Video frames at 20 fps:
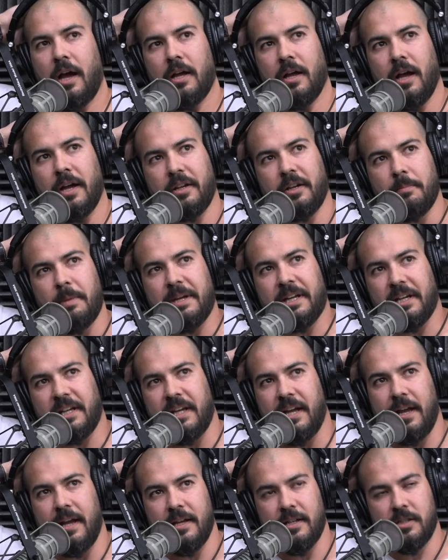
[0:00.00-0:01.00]
I, I could make a
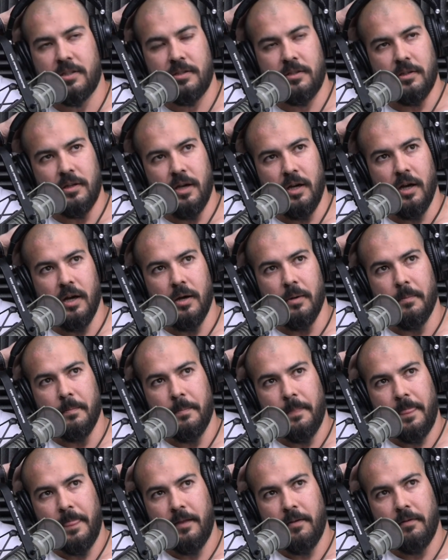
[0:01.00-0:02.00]
case
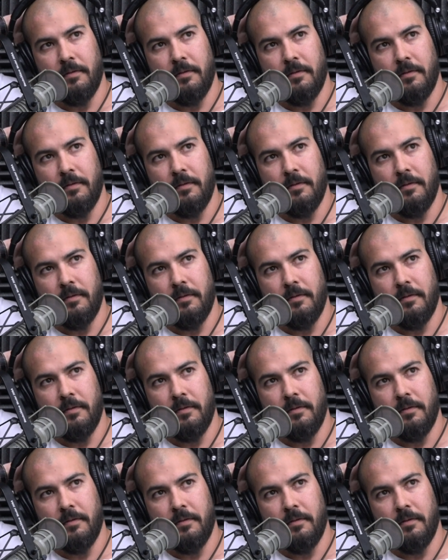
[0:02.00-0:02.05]
um,